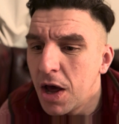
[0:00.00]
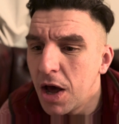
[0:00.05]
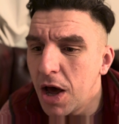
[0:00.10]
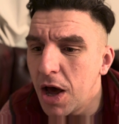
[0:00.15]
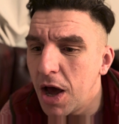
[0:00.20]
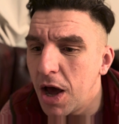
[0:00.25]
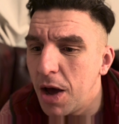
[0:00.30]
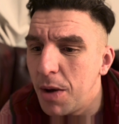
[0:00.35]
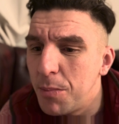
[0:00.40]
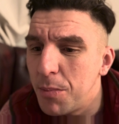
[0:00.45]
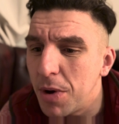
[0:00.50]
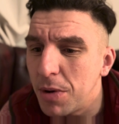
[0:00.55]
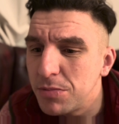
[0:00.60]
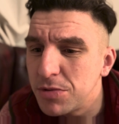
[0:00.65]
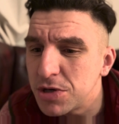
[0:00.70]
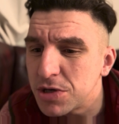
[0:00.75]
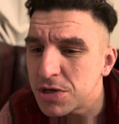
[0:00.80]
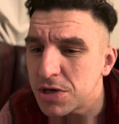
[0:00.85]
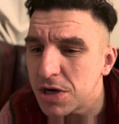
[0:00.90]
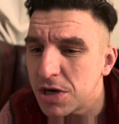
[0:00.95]
I'm
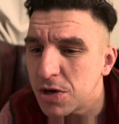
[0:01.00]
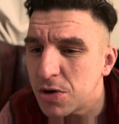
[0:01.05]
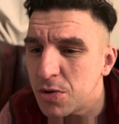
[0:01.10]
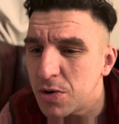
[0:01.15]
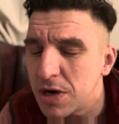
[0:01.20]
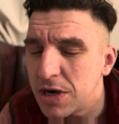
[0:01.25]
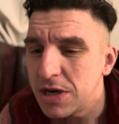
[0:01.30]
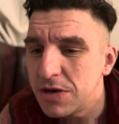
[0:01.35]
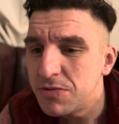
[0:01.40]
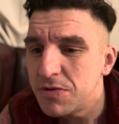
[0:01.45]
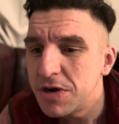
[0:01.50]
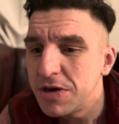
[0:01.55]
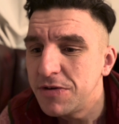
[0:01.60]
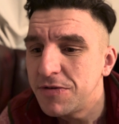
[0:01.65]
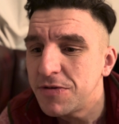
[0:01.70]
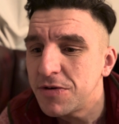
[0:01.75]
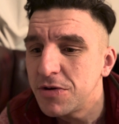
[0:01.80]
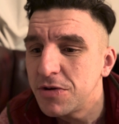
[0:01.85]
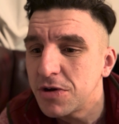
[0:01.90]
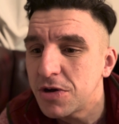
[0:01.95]
just going to quickly read
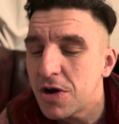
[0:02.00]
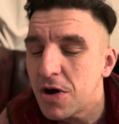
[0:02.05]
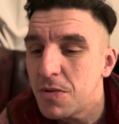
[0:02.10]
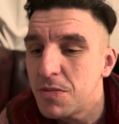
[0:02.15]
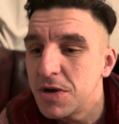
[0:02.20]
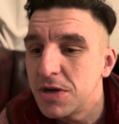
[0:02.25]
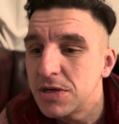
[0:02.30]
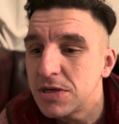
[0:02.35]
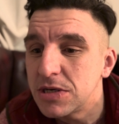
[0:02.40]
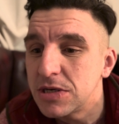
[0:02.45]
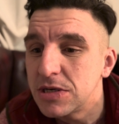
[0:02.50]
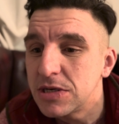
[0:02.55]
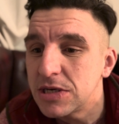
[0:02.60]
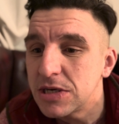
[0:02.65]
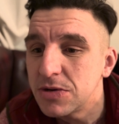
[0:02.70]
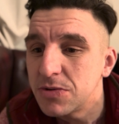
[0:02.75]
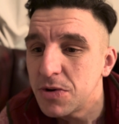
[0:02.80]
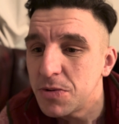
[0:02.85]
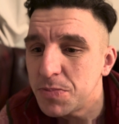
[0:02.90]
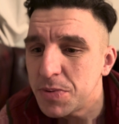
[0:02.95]
through the comments and
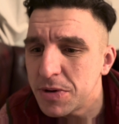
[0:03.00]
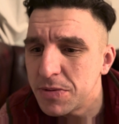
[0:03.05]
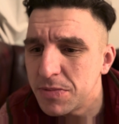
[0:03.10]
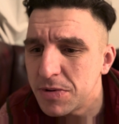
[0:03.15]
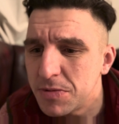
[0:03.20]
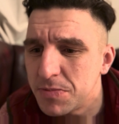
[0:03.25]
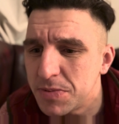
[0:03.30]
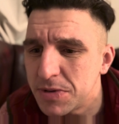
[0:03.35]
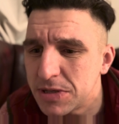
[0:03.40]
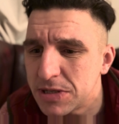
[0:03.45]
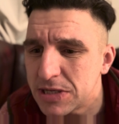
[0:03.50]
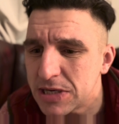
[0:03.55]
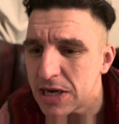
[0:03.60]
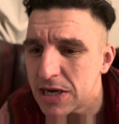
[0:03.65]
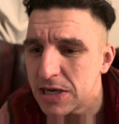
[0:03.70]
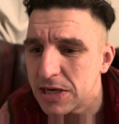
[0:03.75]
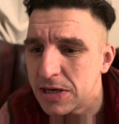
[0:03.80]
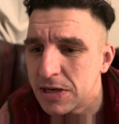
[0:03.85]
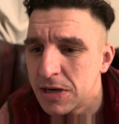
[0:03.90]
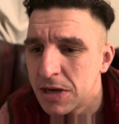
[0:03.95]
see what people have been
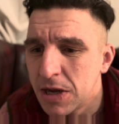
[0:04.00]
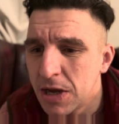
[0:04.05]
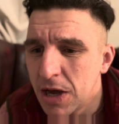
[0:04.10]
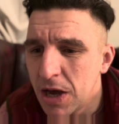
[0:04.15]
saying.